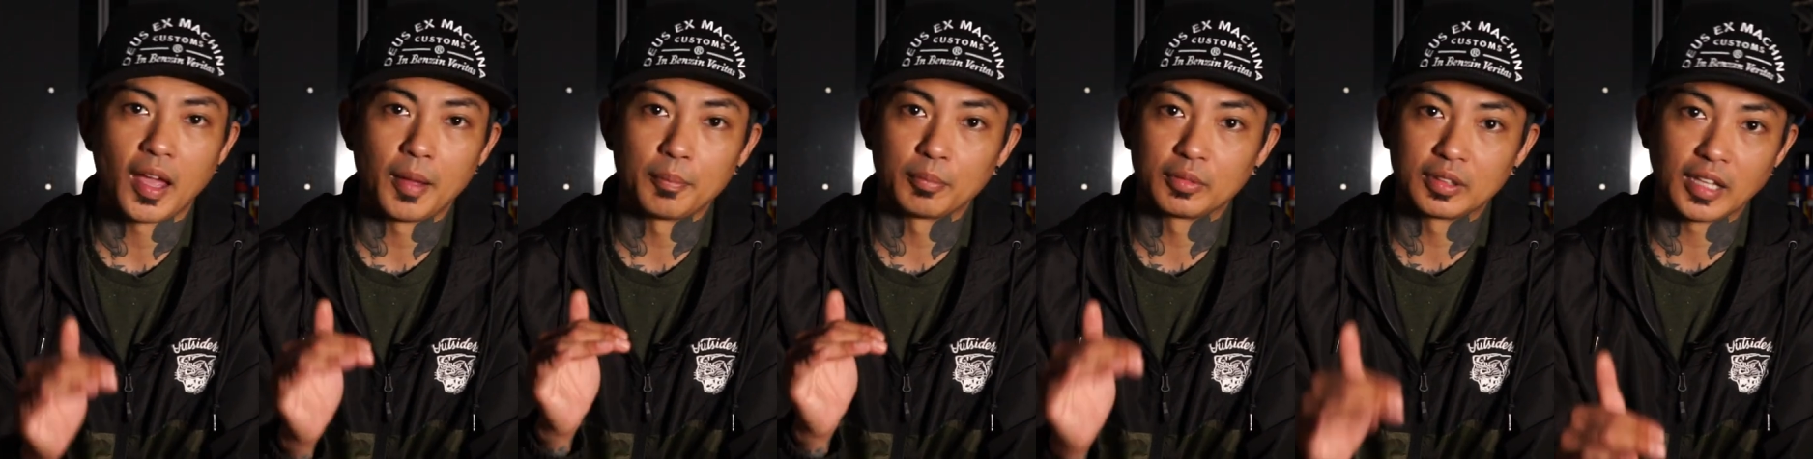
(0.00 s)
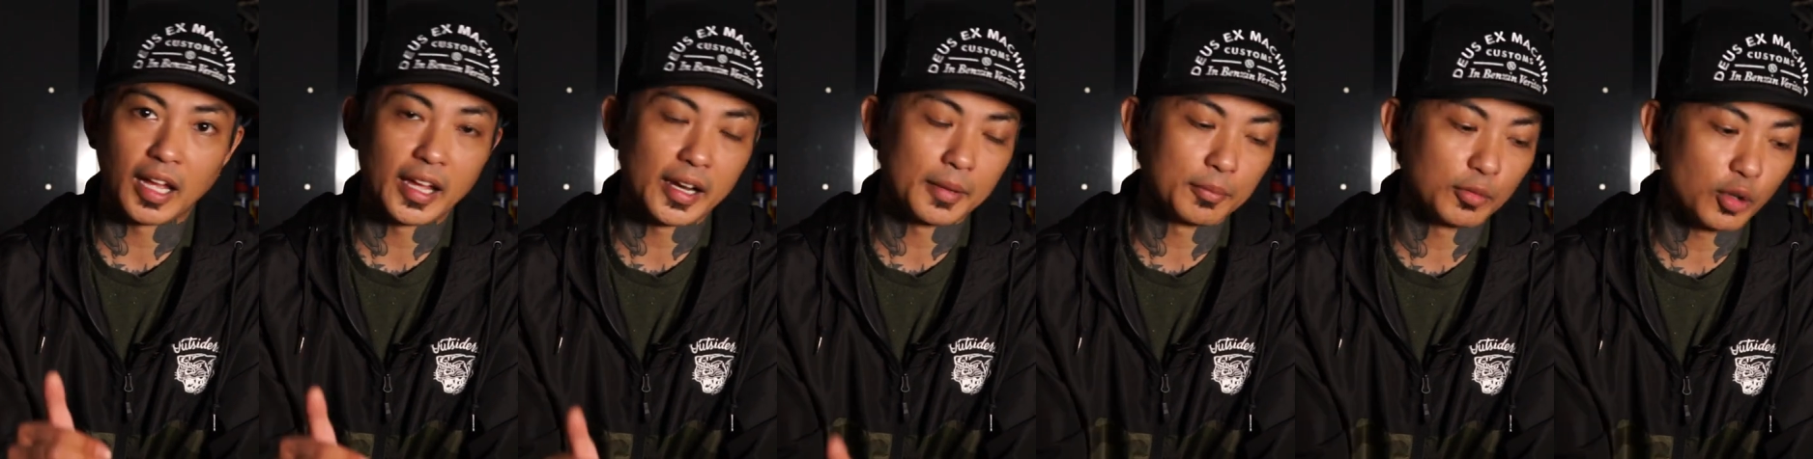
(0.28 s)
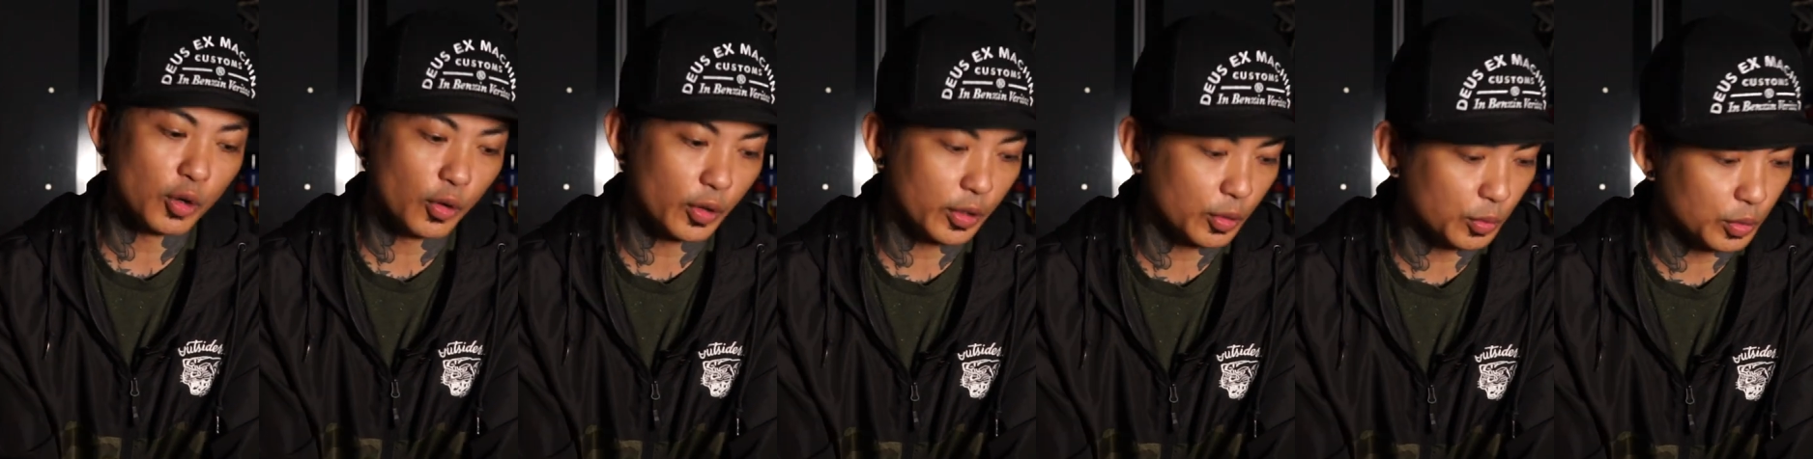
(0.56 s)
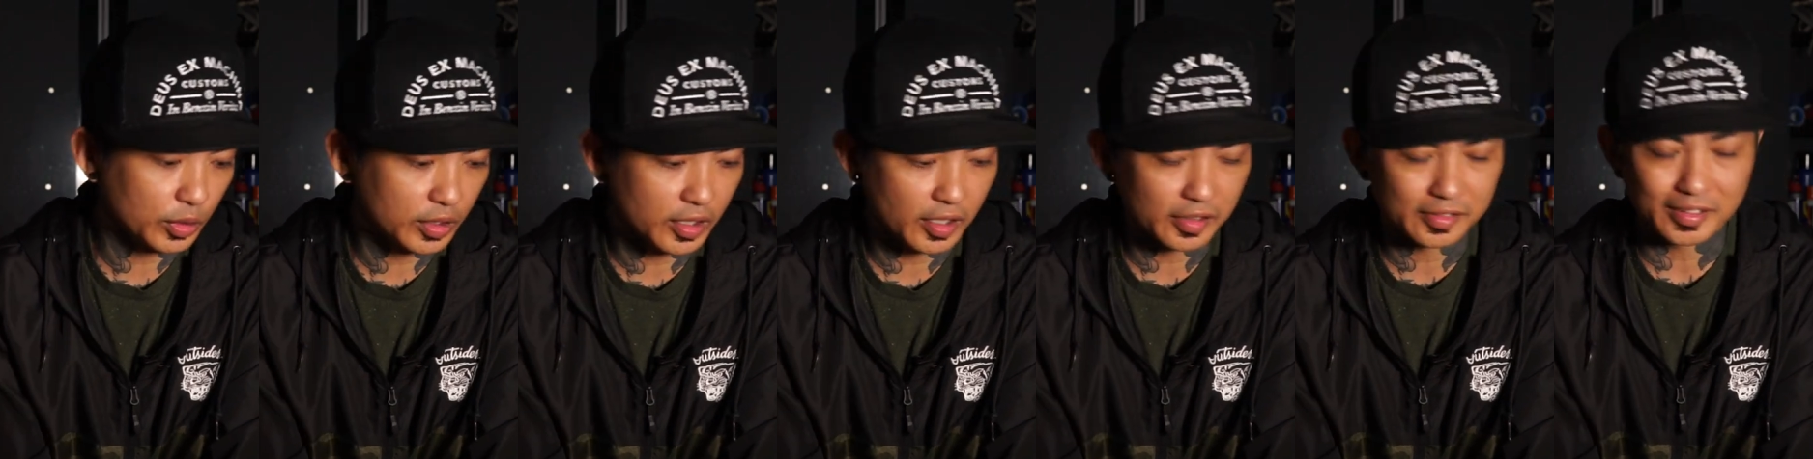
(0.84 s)
I'm glad I'm going
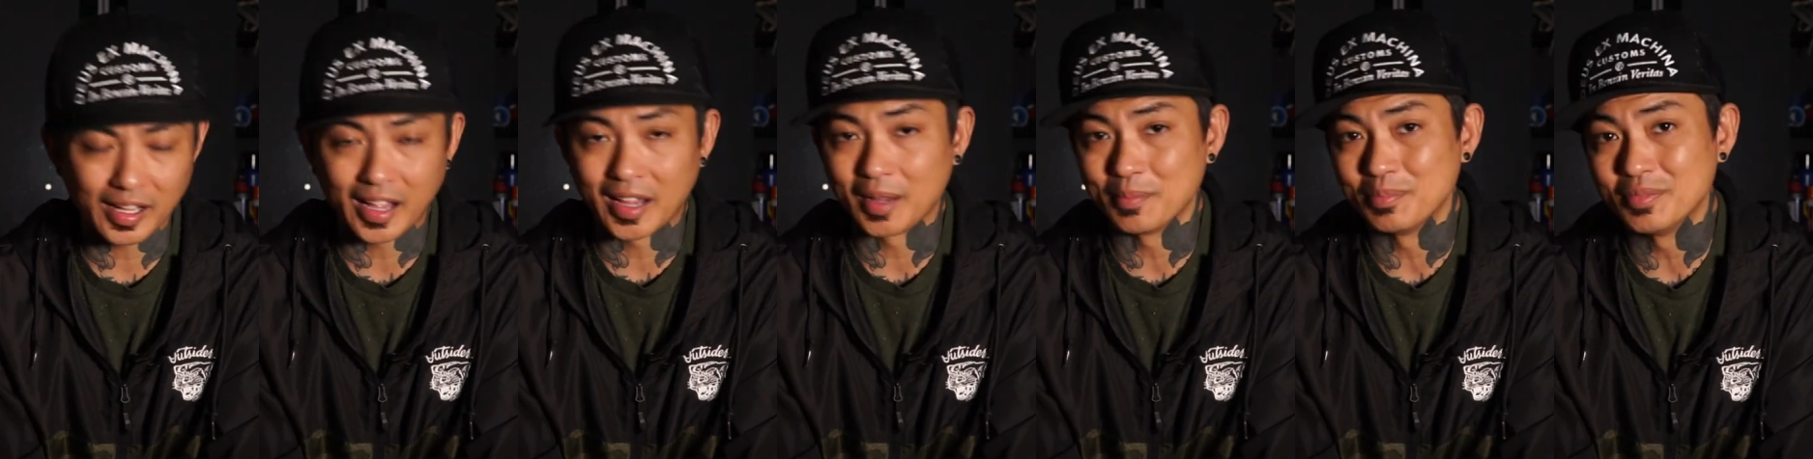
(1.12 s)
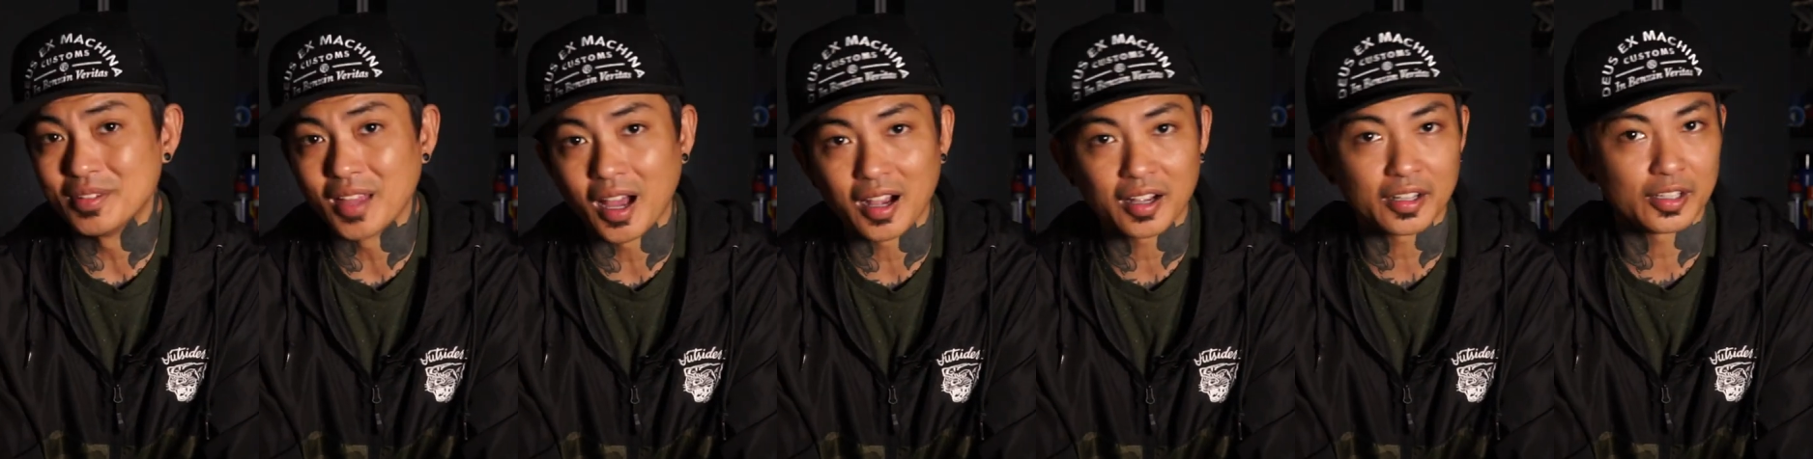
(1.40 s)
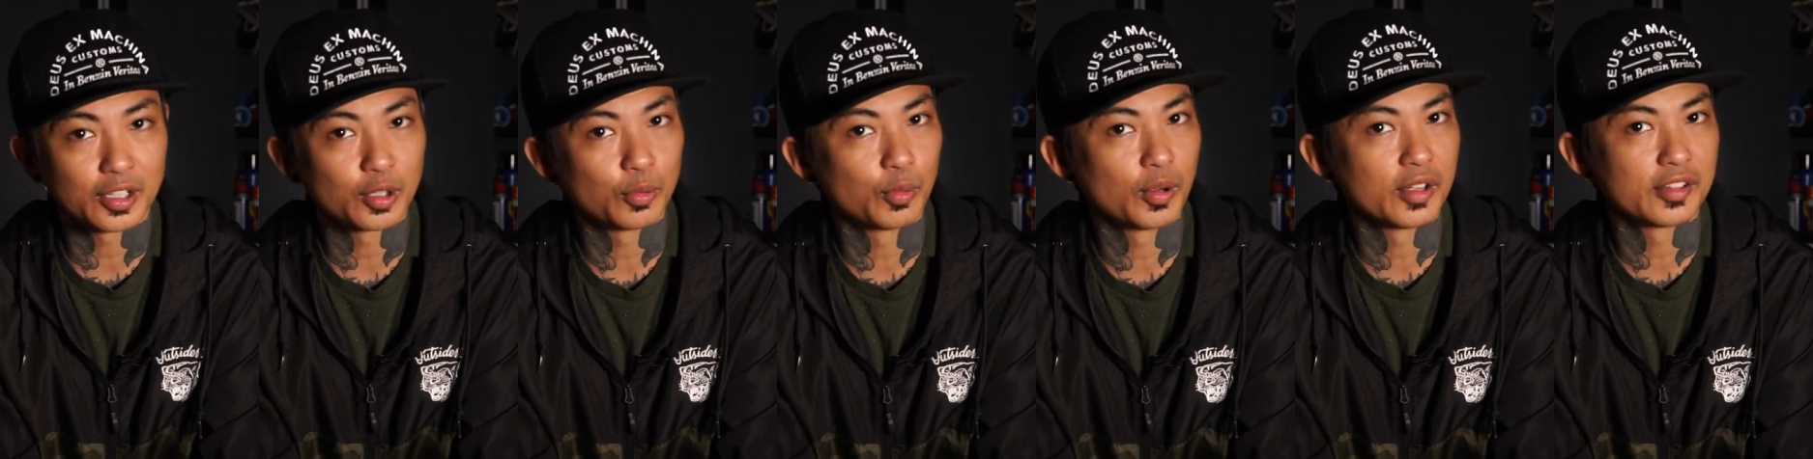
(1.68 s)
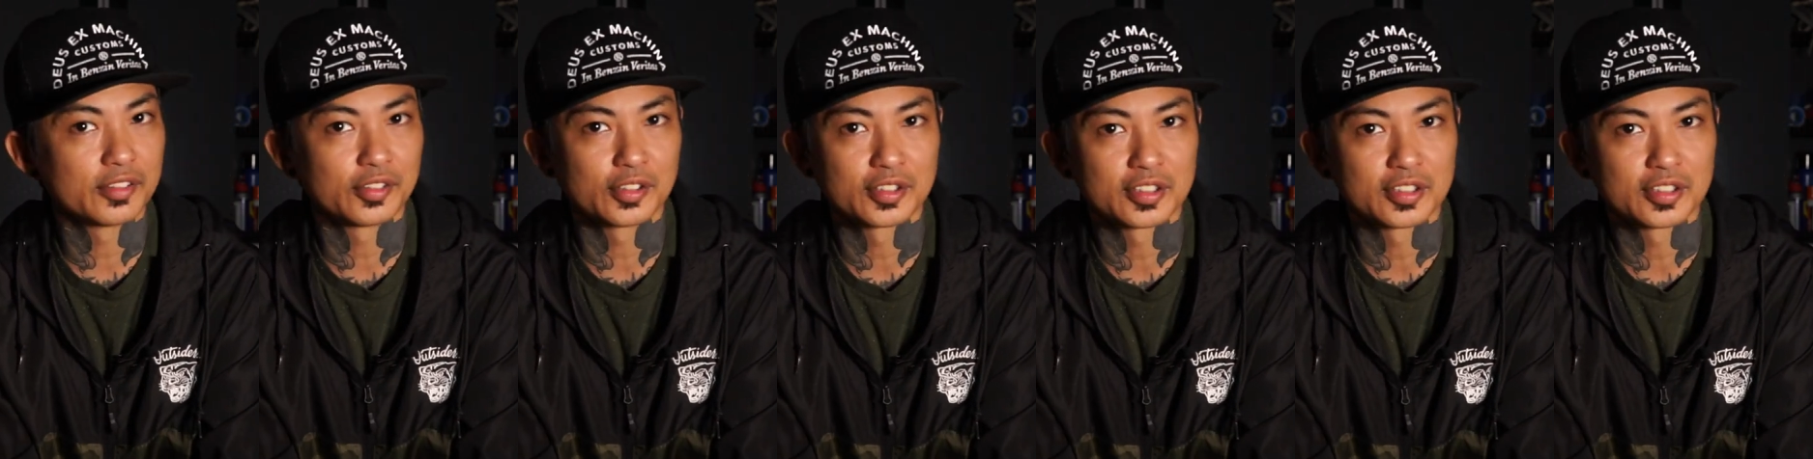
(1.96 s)
with this. I am not going to waste